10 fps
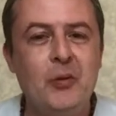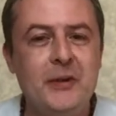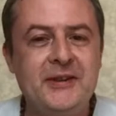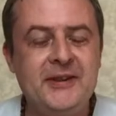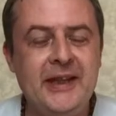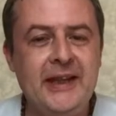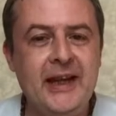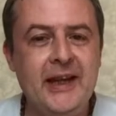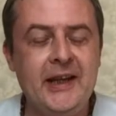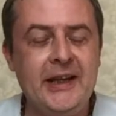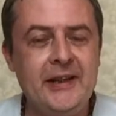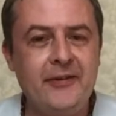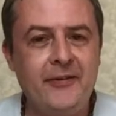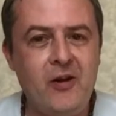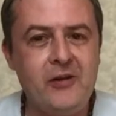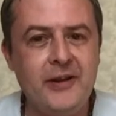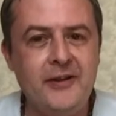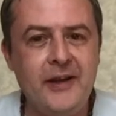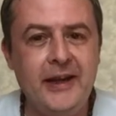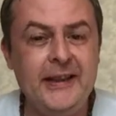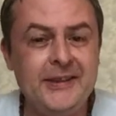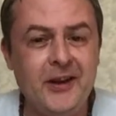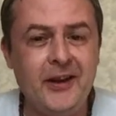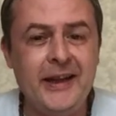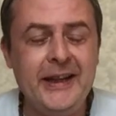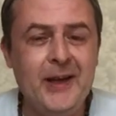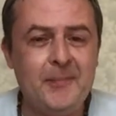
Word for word: we see uh, in the Falcon that he's got a,